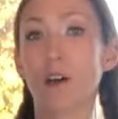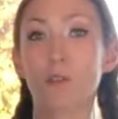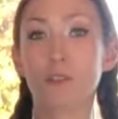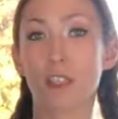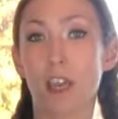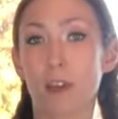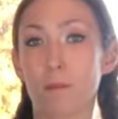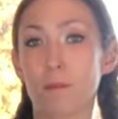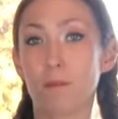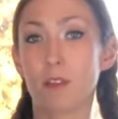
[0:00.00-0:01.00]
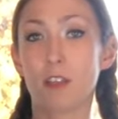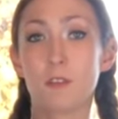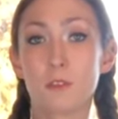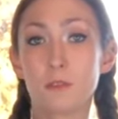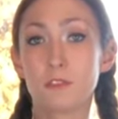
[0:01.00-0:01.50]
a host came. They
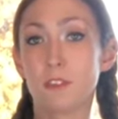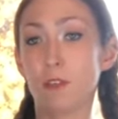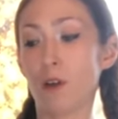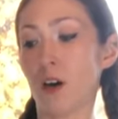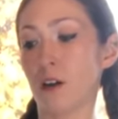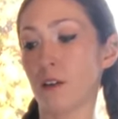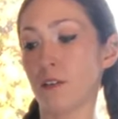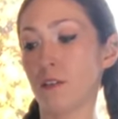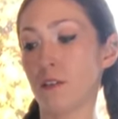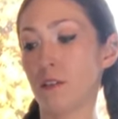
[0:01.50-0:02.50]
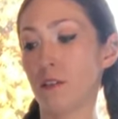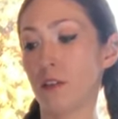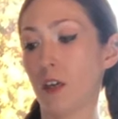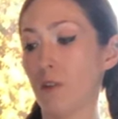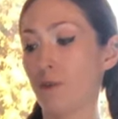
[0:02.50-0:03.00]
rode so hard.
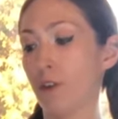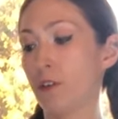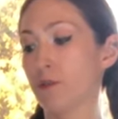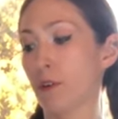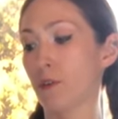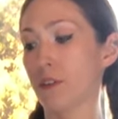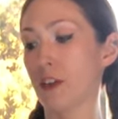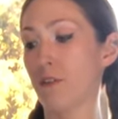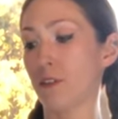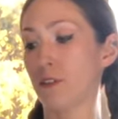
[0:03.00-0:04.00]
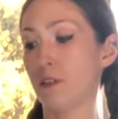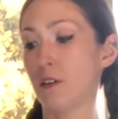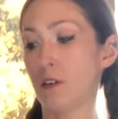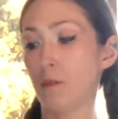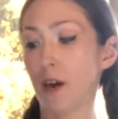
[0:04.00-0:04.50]
In front rode the devil,
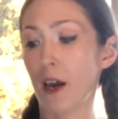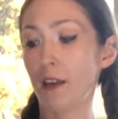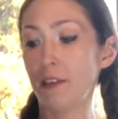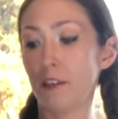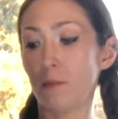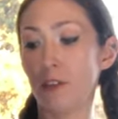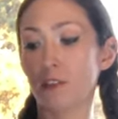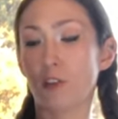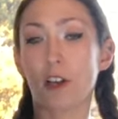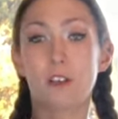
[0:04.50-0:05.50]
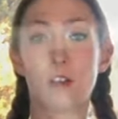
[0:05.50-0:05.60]
behind him his great